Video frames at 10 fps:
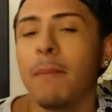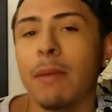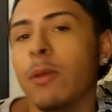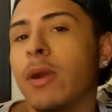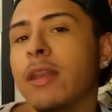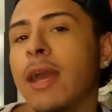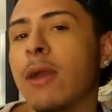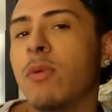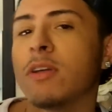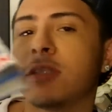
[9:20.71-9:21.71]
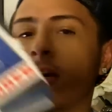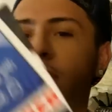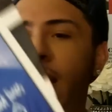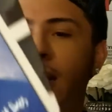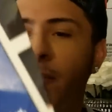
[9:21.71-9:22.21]
Maybe one day I will.
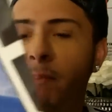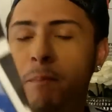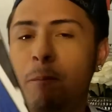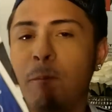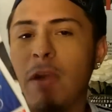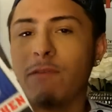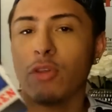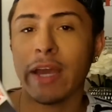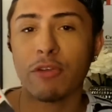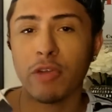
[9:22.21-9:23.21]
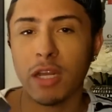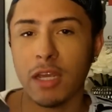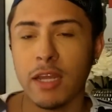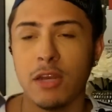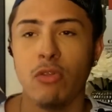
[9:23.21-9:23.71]
So yeah, if you like
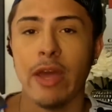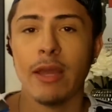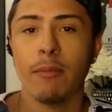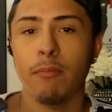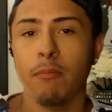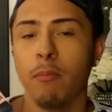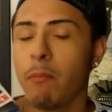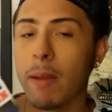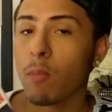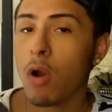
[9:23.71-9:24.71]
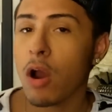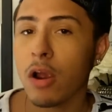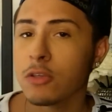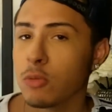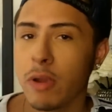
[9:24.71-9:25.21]
reading and you like
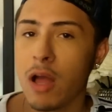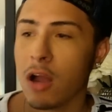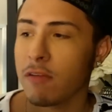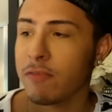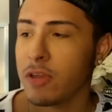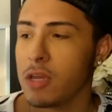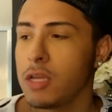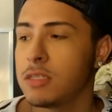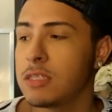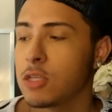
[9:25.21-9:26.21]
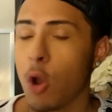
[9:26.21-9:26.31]
memoirs or biographies,